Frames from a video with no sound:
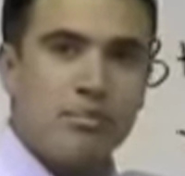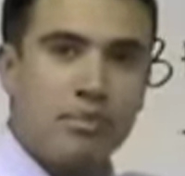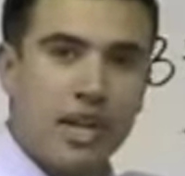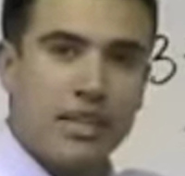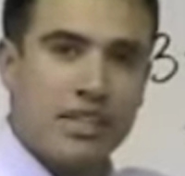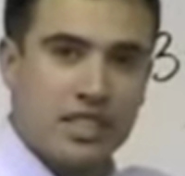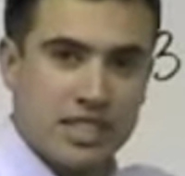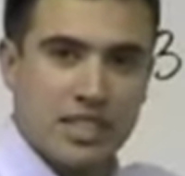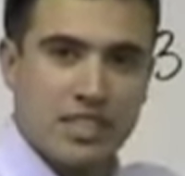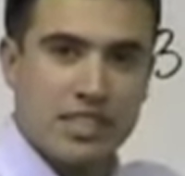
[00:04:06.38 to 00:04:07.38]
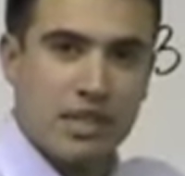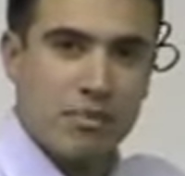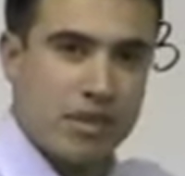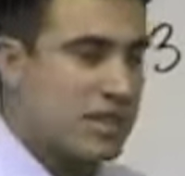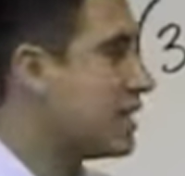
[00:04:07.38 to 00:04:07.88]
but they're just in
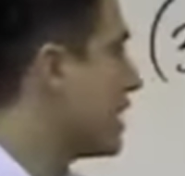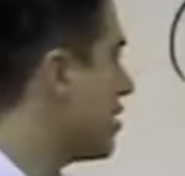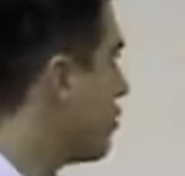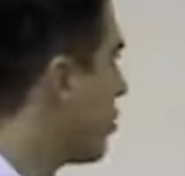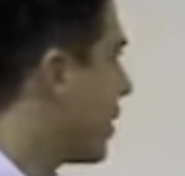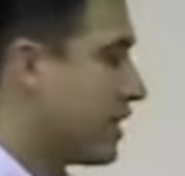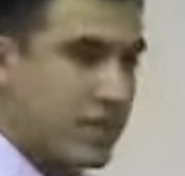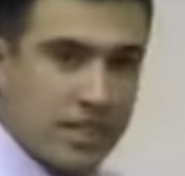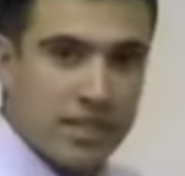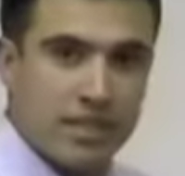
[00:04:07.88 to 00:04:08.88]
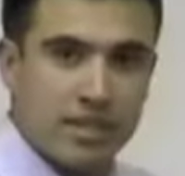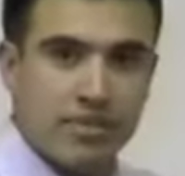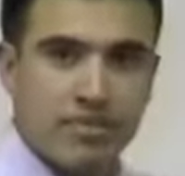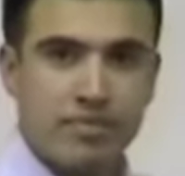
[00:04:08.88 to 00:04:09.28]
separate sets of parentheses.